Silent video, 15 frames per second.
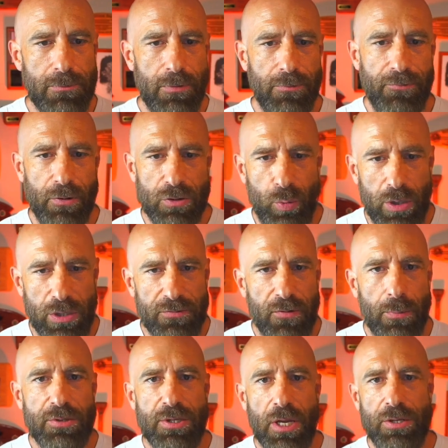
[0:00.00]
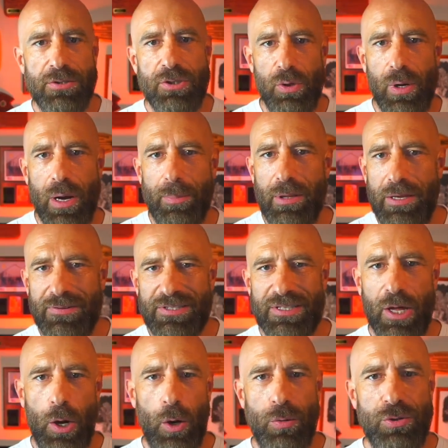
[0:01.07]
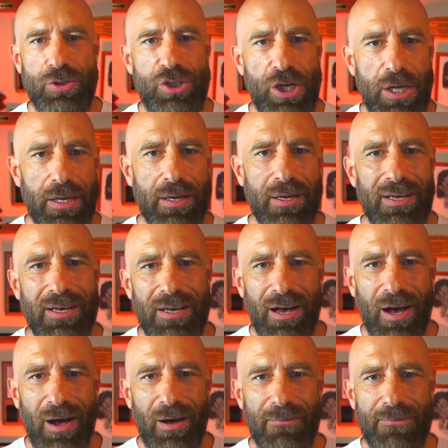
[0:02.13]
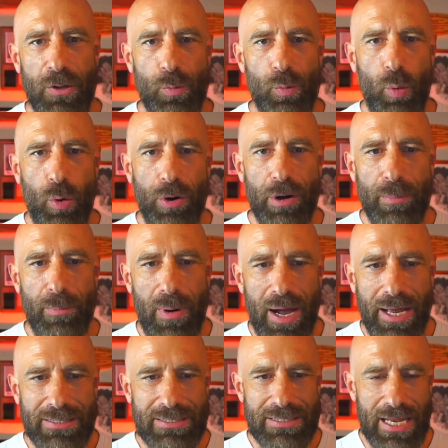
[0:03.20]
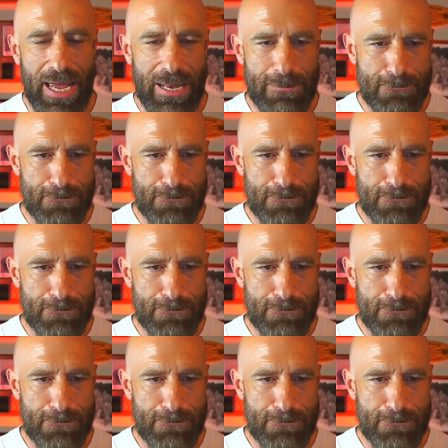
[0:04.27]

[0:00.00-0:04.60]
The first one is from Sun Tzu, I believe is the OG of the warrior mindset.